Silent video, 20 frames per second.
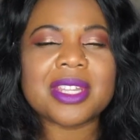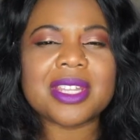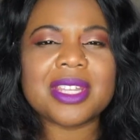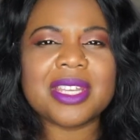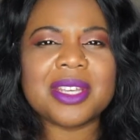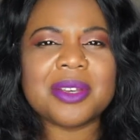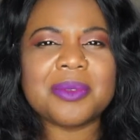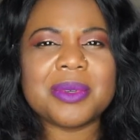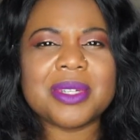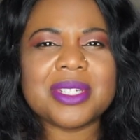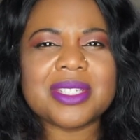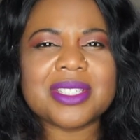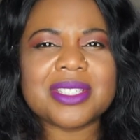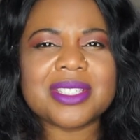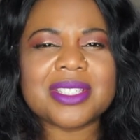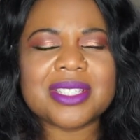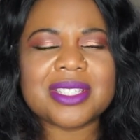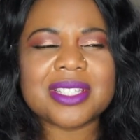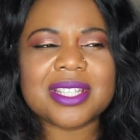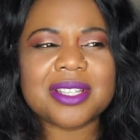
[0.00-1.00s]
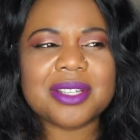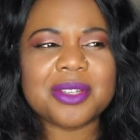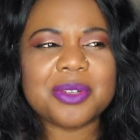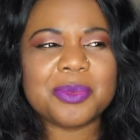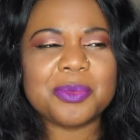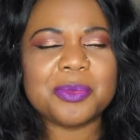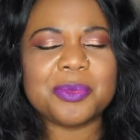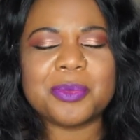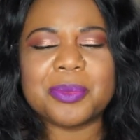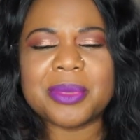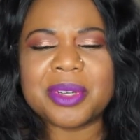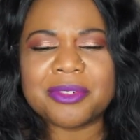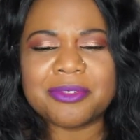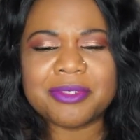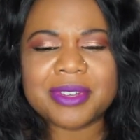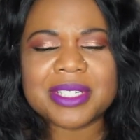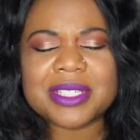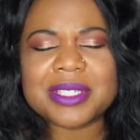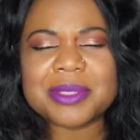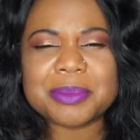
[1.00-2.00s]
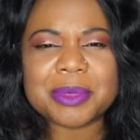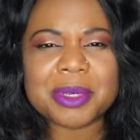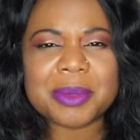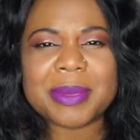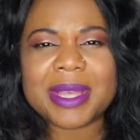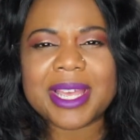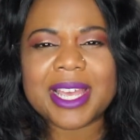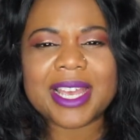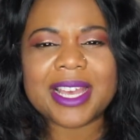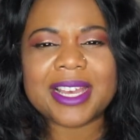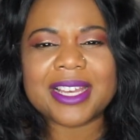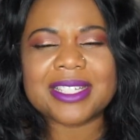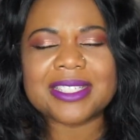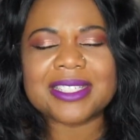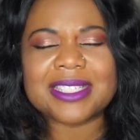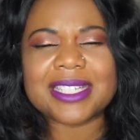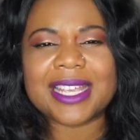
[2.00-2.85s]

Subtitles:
it was, my friend's mum there